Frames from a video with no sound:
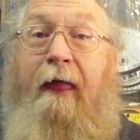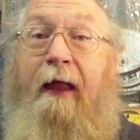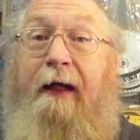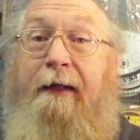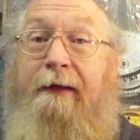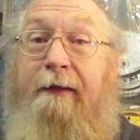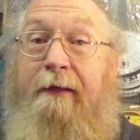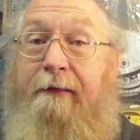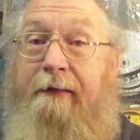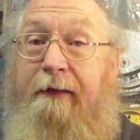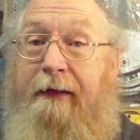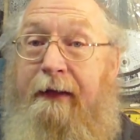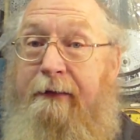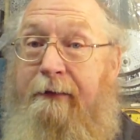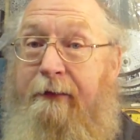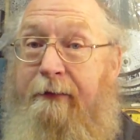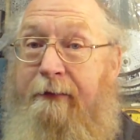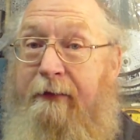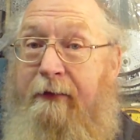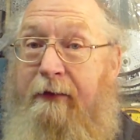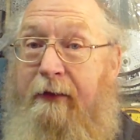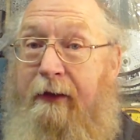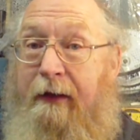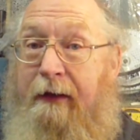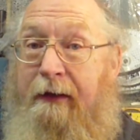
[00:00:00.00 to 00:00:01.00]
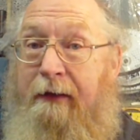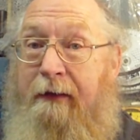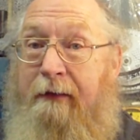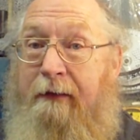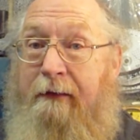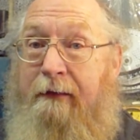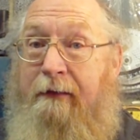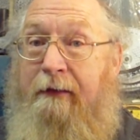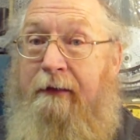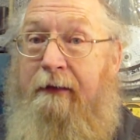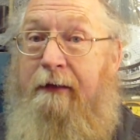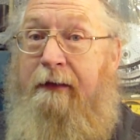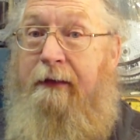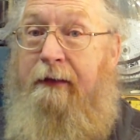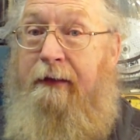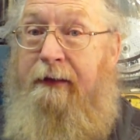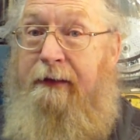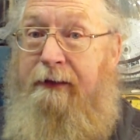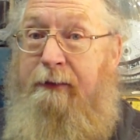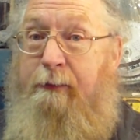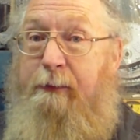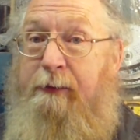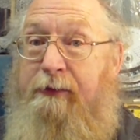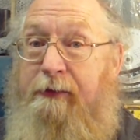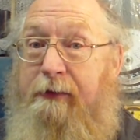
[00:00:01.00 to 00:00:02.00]
And at the end of the day,
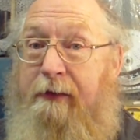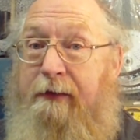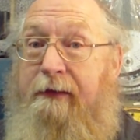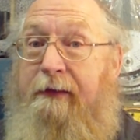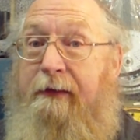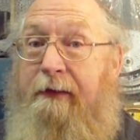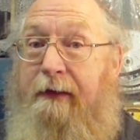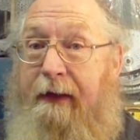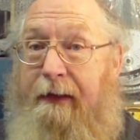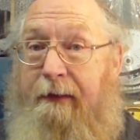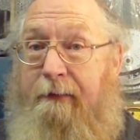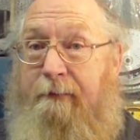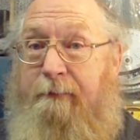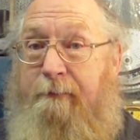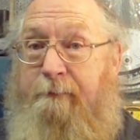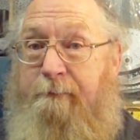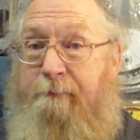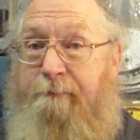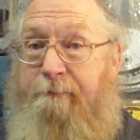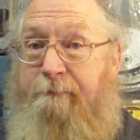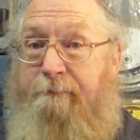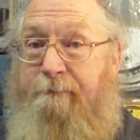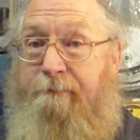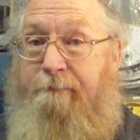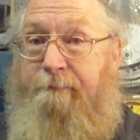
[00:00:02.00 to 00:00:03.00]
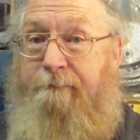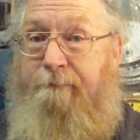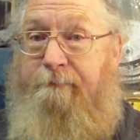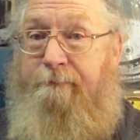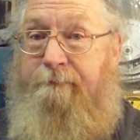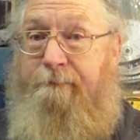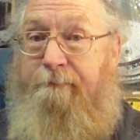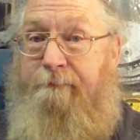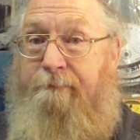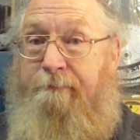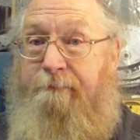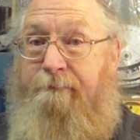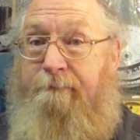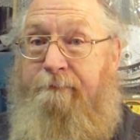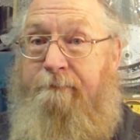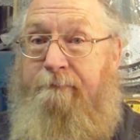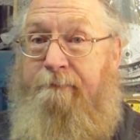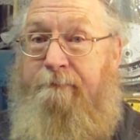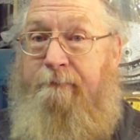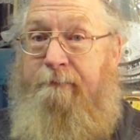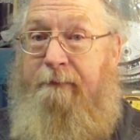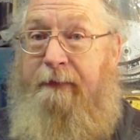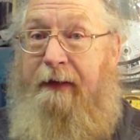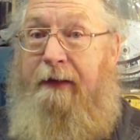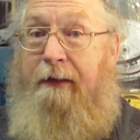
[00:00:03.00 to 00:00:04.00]
clean your machine down
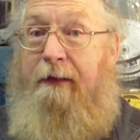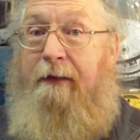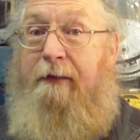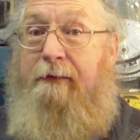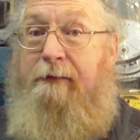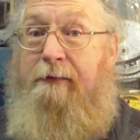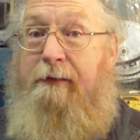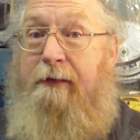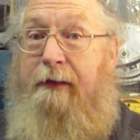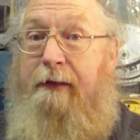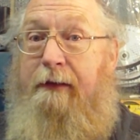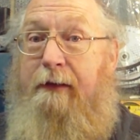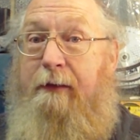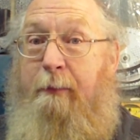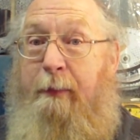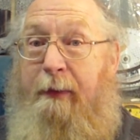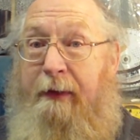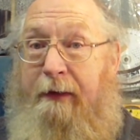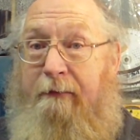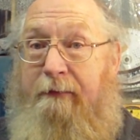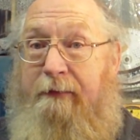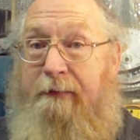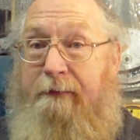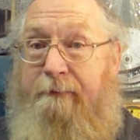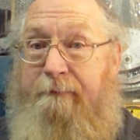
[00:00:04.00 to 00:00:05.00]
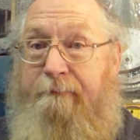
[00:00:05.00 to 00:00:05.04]
and isolate the power.